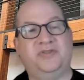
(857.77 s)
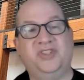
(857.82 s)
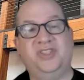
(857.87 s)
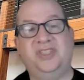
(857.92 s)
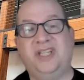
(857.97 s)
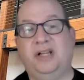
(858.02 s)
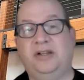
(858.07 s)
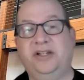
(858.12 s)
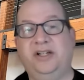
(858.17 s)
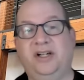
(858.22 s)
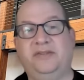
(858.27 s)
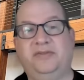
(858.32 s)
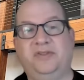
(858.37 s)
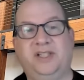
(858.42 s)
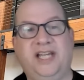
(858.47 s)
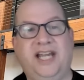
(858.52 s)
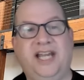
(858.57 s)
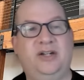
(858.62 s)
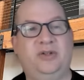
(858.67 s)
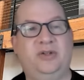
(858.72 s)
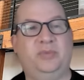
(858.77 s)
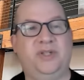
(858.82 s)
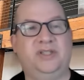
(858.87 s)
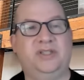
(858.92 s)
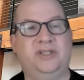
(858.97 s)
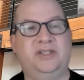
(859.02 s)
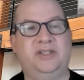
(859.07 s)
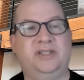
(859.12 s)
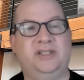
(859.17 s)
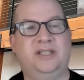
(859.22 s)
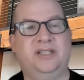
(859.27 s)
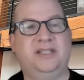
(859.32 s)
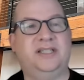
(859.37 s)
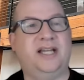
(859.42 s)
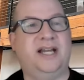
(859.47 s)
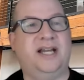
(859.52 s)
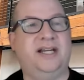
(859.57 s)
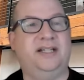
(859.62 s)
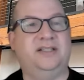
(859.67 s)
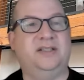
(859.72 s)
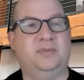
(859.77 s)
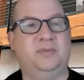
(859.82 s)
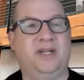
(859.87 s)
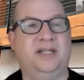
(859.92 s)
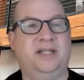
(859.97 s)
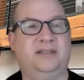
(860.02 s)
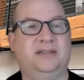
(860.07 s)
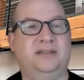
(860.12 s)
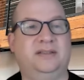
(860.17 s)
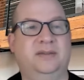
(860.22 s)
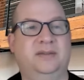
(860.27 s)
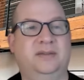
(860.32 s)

of selling off the candle business and deciding to make